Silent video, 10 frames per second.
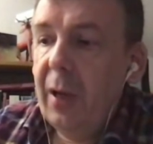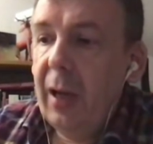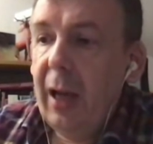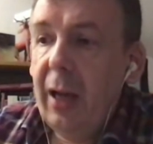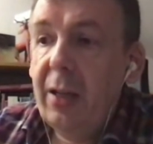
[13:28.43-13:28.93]

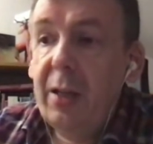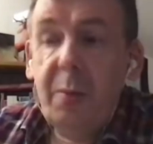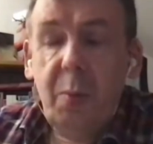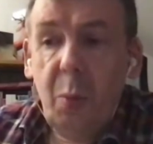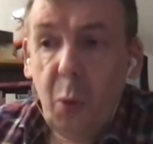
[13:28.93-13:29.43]
And
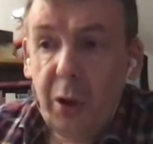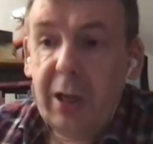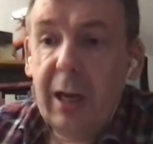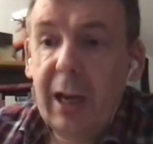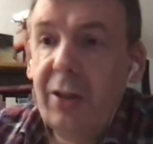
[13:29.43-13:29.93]
what he
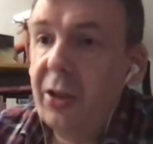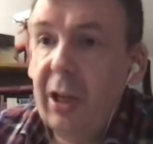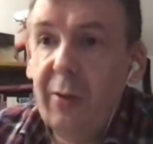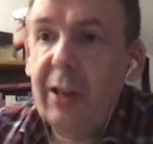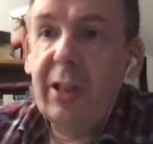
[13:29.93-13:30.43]
had to say
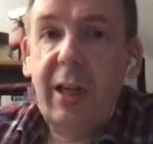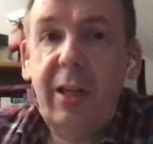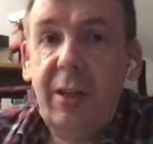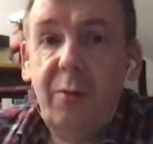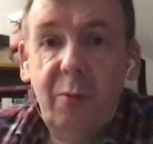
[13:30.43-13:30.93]
resonated
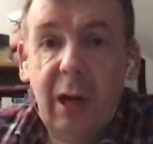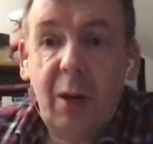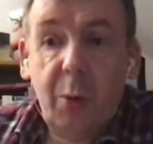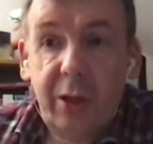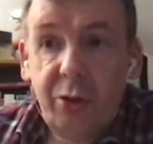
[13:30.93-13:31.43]
really
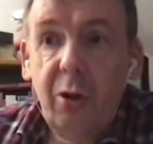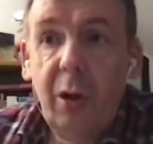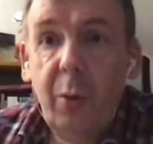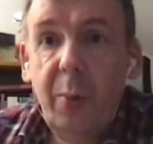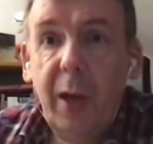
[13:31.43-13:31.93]
quite
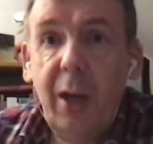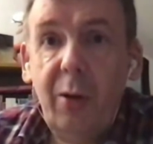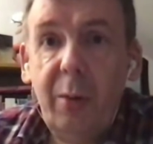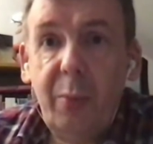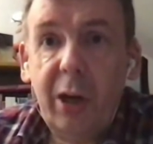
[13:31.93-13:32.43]
strongly with my
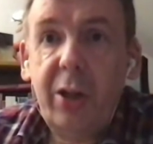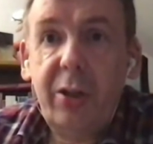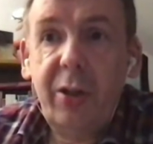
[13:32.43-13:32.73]
own impressions